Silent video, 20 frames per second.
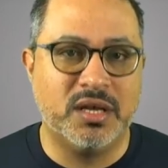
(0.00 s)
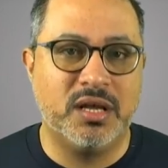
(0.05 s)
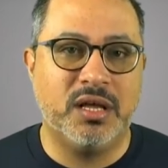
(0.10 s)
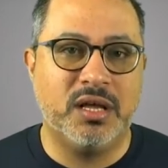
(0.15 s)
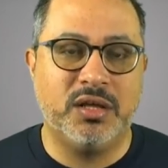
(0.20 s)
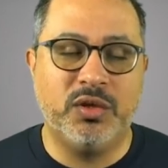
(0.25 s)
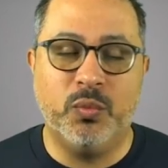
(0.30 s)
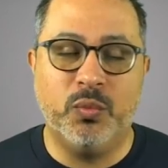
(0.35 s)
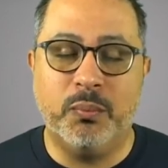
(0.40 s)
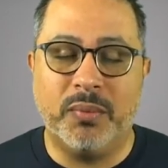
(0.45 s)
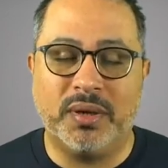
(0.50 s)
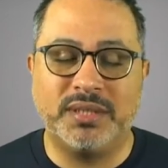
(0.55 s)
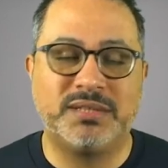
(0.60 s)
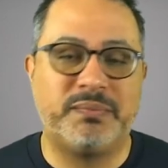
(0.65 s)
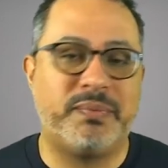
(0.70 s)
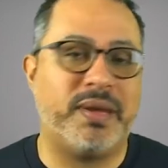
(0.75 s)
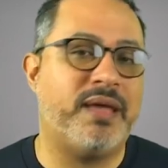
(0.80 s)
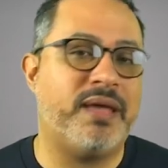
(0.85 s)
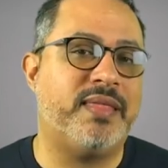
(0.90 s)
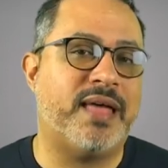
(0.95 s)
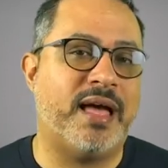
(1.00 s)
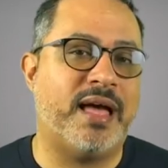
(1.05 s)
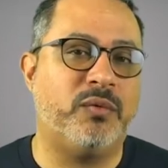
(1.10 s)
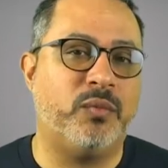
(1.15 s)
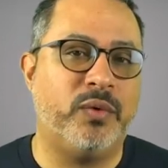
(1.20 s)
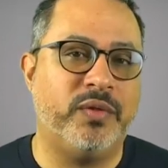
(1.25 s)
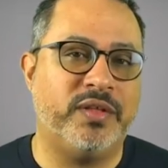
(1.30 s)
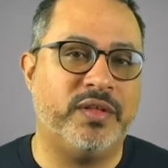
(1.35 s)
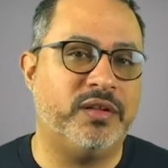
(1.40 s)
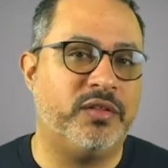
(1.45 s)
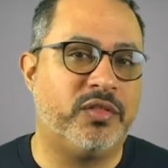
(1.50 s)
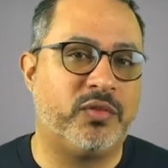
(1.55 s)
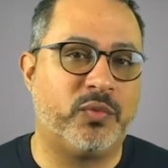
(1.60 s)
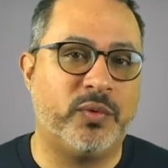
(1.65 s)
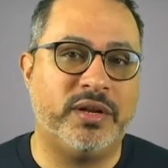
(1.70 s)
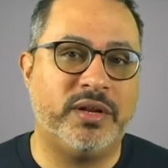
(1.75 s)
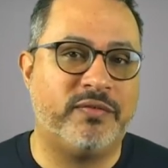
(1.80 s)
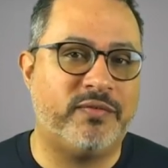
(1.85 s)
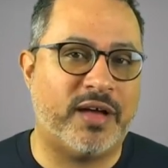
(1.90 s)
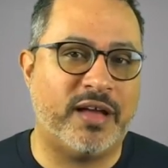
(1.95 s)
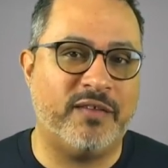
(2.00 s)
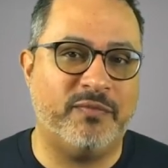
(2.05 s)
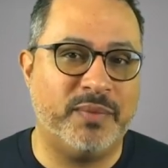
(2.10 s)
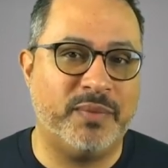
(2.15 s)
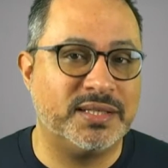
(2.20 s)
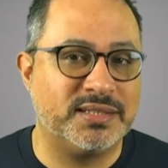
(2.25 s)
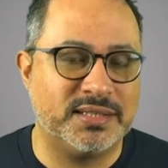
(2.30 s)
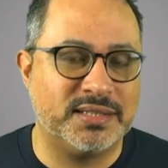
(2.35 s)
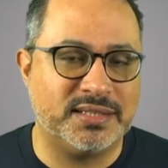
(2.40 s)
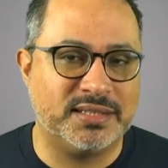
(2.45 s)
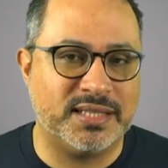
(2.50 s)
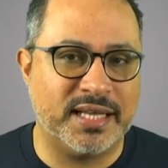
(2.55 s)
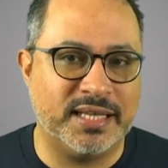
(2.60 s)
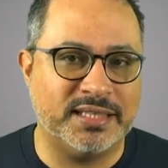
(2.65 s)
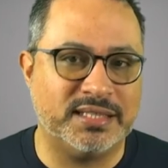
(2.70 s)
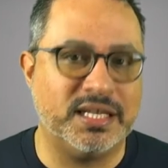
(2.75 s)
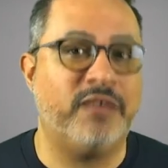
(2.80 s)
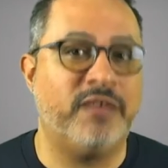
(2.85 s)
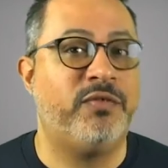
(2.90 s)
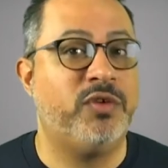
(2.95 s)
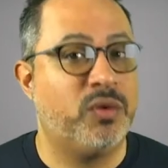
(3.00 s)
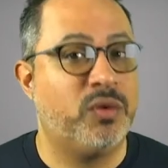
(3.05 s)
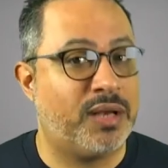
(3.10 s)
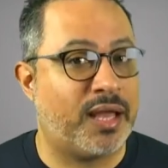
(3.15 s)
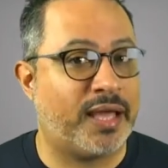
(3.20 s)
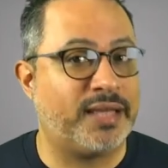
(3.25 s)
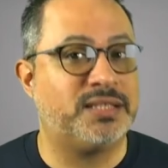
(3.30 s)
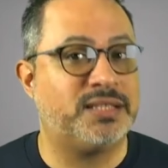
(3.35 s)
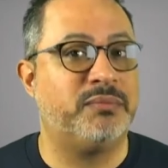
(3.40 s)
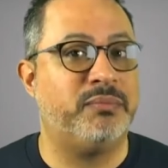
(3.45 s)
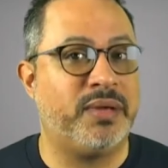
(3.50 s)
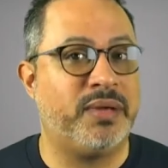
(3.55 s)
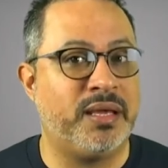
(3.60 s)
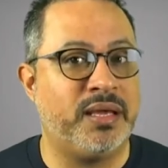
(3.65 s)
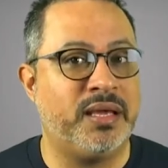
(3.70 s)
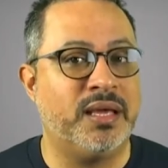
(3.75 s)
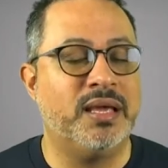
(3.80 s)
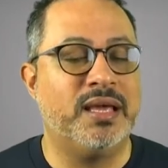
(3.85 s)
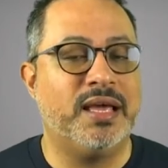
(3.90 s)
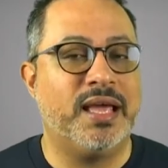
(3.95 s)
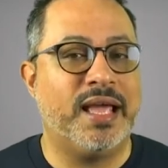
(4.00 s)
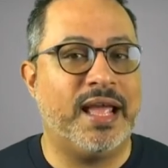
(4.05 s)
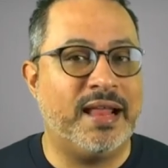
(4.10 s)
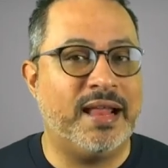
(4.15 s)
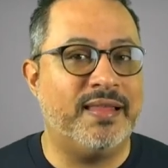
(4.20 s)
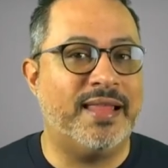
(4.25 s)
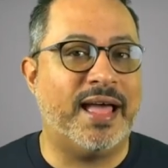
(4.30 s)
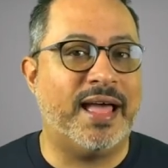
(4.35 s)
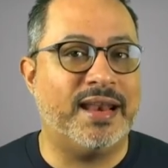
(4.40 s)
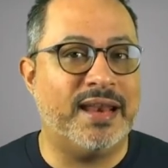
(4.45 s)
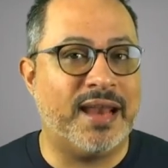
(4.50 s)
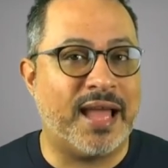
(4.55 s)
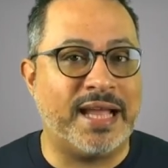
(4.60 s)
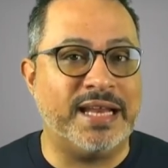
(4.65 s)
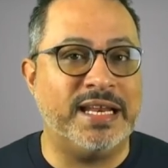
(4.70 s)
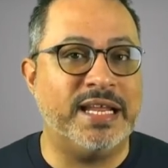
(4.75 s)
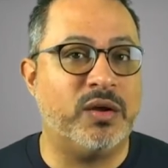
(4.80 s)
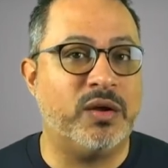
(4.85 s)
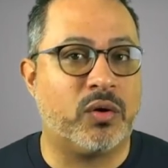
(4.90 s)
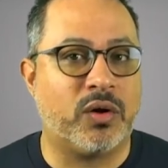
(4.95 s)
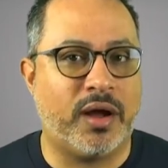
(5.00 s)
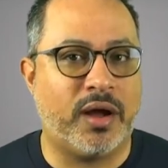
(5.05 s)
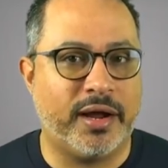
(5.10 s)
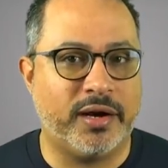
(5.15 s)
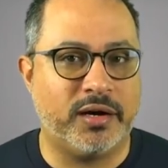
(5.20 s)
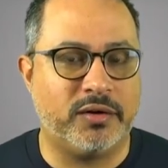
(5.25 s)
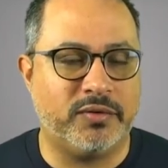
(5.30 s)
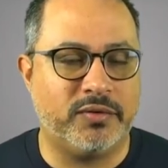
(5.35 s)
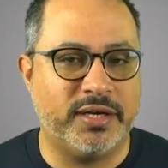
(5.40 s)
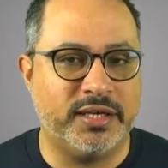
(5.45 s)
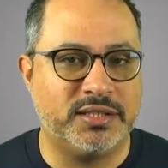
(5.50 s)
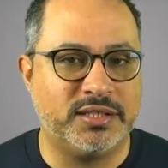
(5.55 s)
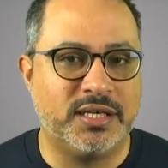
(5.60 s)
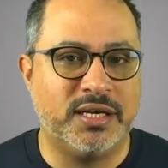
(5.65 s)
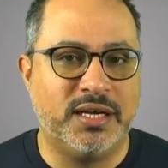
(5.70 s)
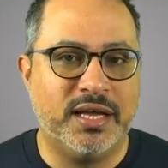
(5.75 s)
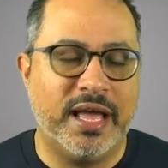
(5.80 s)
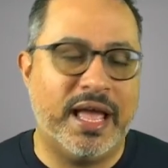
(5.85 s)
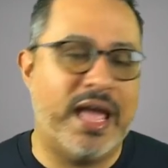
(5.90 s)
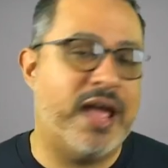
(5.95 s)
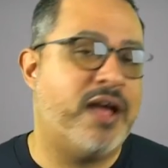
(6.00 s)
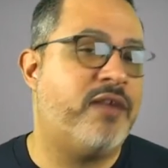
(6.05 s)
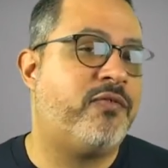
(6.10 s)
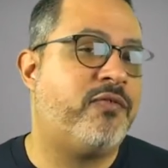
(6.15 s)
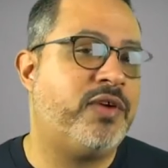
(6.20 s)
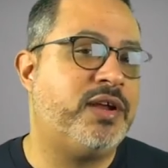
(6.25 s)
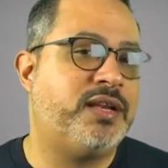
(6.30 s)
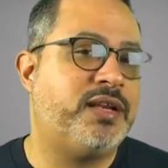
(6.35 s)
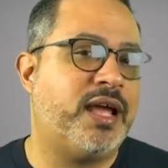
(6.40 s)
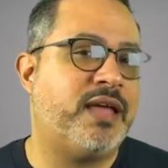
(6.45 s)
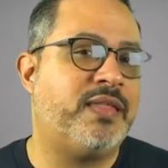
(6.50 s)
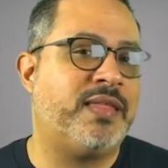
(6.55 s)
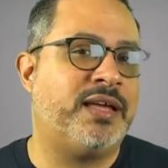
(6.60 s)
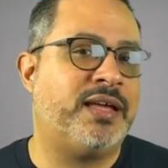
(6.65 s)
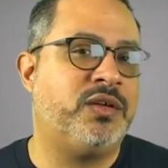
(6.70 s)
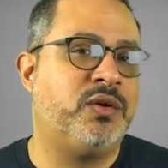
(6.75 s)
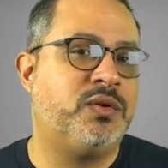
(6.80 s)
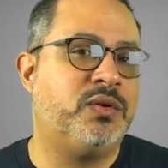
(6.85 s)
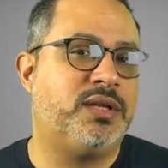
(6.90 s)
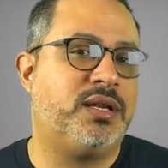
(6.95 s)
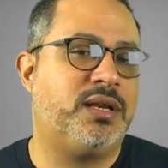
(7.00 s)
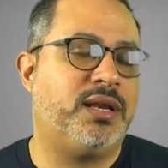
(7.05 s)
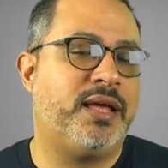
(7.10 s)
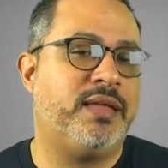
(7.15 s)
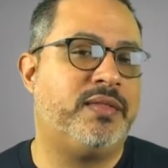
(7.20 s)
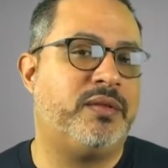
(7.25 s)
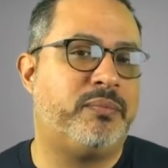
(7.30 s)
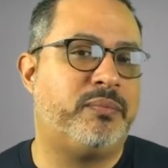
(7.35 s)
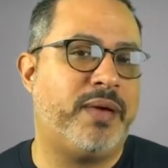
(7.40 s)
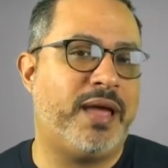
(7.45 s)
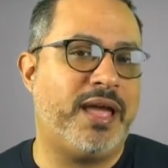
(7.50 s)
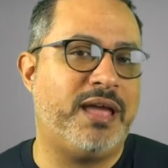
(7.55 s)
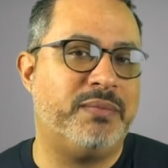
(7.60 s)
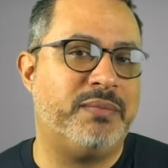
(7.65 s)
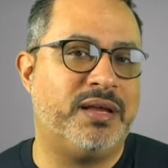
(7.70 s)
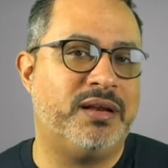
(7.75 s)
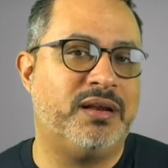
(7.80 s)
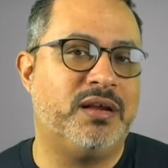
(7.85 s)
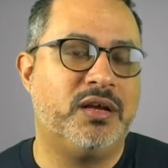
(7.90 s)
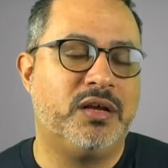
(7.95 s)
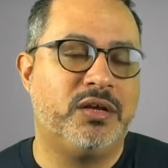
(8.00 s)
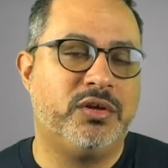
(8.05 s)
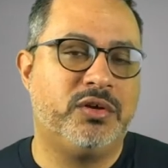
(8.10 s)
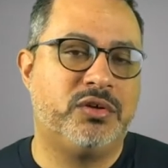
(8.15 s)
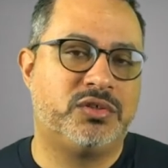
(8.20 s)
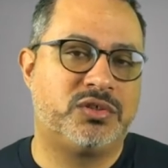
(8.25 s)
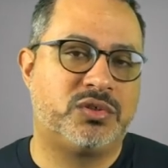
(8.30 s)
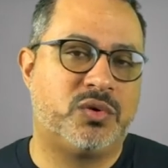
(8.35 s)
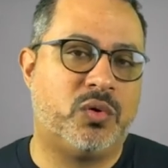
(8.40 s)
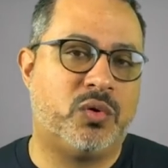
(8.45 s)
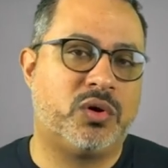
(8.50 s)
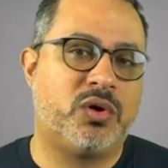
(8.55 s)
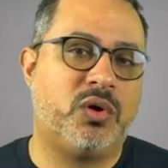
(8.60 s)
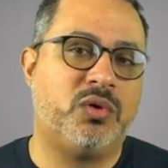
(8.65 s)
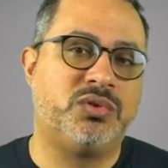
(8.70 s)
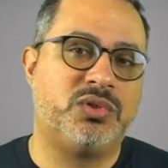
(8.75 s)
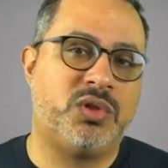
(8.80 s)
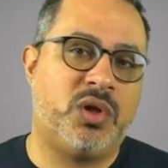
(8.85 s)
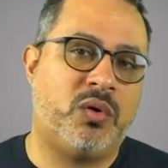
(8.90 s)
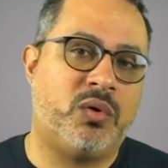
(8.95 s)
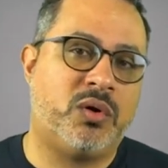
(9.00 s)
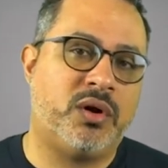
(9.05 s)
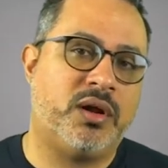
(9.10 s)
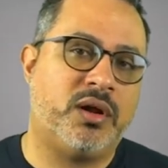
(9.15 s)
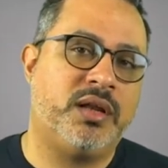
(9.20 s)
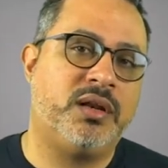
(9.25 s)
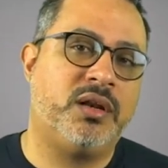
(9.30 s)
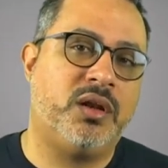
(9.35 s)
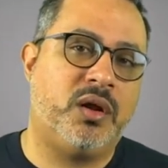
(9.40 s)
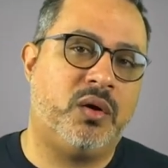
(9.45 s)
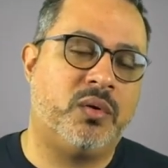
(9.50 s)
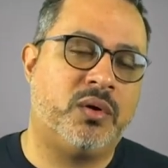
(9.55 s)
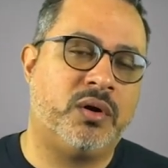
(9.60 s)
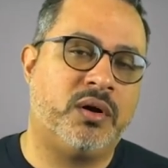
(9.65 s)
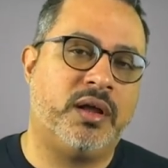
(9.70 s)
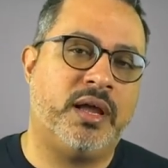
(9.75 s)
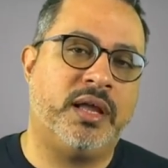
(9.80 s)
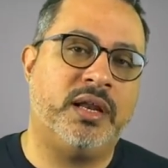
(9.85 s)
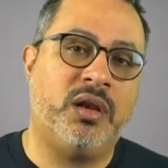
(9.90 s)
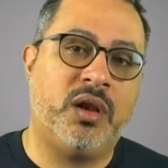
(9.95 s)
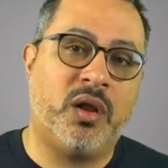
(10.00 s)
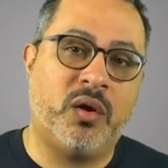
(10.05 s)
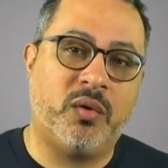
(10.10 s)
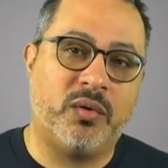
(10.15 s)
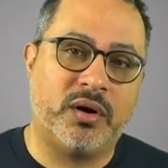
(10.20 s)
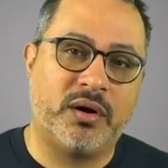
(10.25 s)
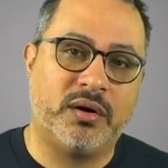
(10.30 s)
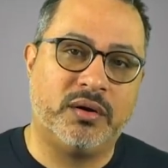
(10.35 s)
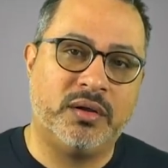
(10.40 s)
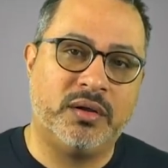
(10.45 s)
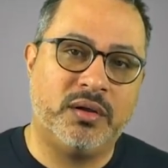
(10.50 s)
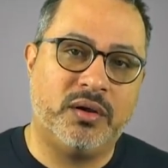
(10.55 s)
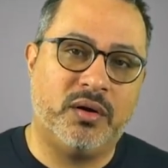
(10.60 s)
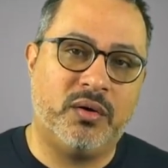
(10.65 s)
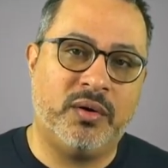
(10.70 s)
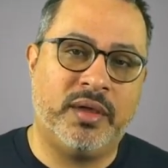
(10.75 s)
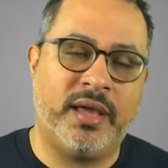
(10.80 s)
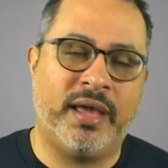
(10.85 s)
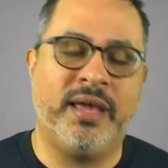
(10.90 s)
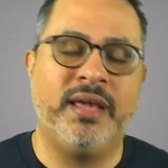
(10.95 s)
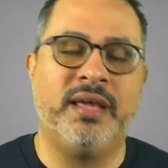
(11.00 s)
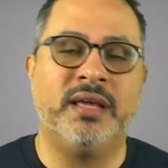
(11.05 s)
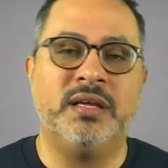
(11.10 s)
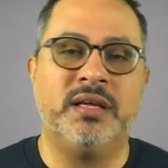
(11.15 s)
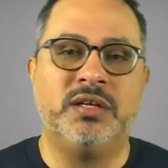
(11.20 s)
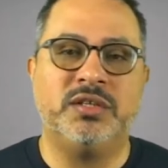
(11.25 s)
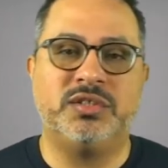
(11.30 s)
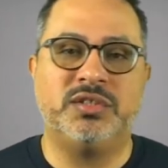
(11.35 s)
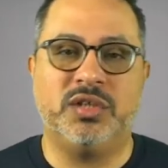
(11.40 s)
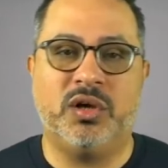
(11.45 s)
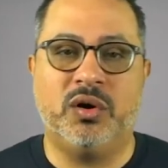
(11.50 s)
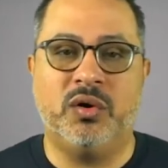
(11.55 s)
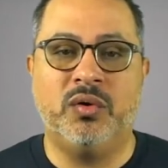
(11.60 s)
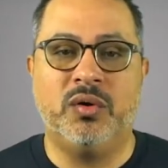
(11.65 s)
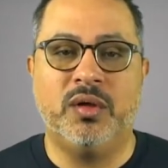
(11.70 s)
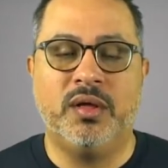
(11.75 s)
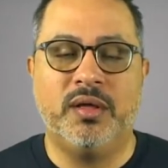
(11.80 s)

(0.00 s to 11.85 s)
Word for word: You must pay that within three to five business days if you'd like to be in that 90 or higher range. Every day that you delay the payment, your score goes lower and lower and lower. Okay, so